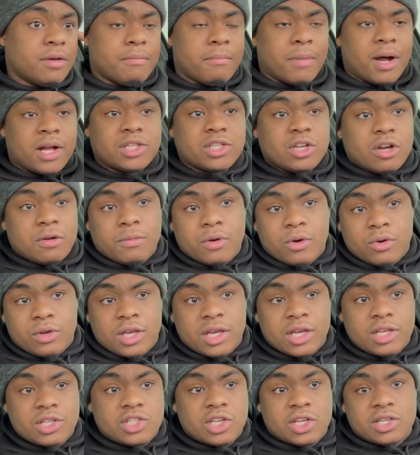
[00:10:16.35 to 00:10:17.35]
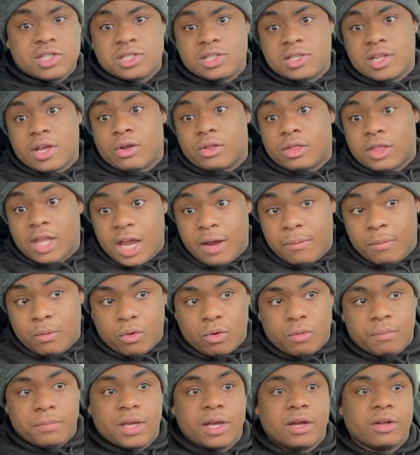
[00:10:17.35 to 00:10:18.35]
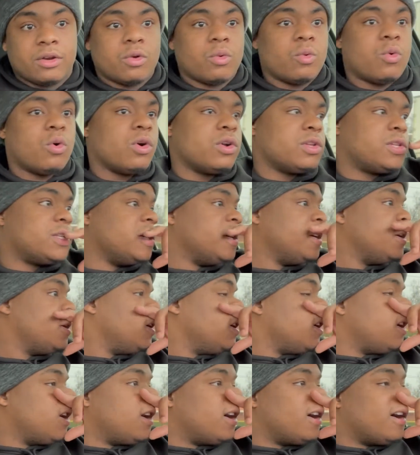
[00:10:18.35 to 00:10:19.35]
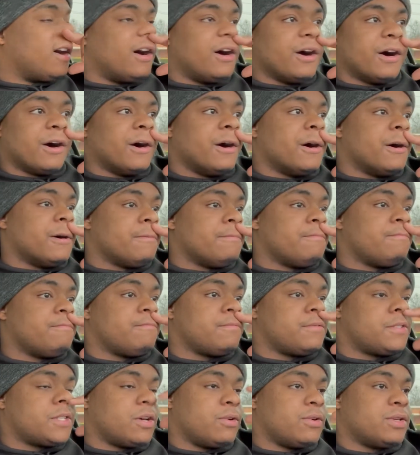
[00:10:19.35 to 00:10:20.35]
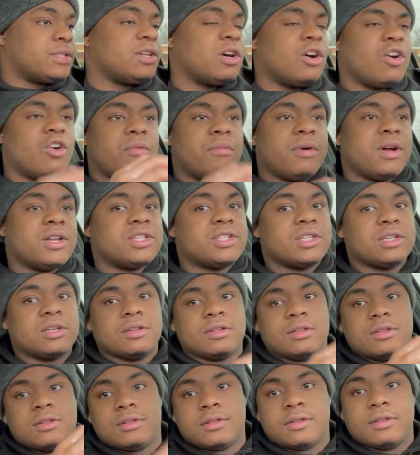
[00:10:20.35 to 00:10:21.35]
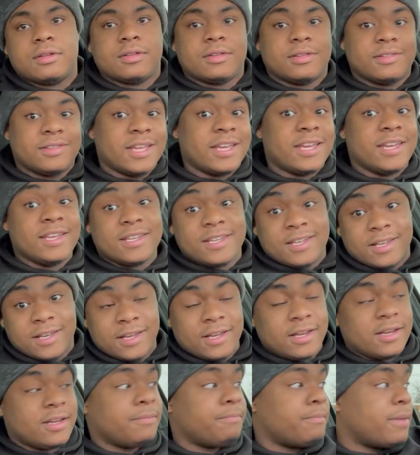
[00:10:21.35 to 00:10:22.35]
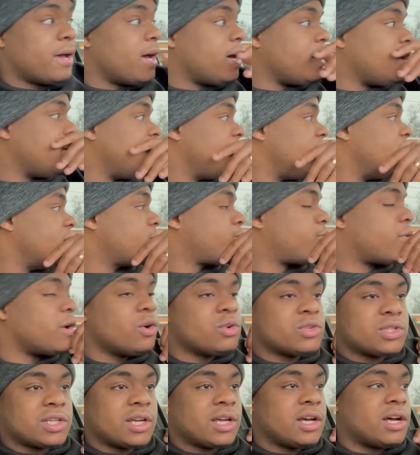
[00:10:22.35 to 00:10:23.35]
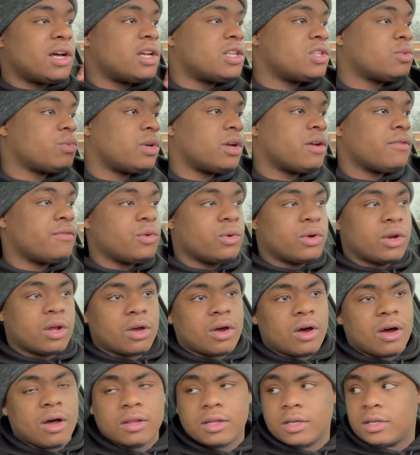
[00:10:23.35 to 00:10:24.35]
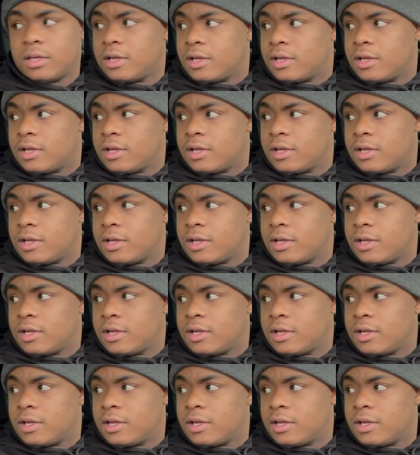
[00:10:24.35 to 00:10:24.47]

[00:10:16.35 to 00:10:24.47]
My turbo kit, just their labor will be under warranty. So it's a whole bunch of things, good and bad in this, pros and cons, whatever you want to call it.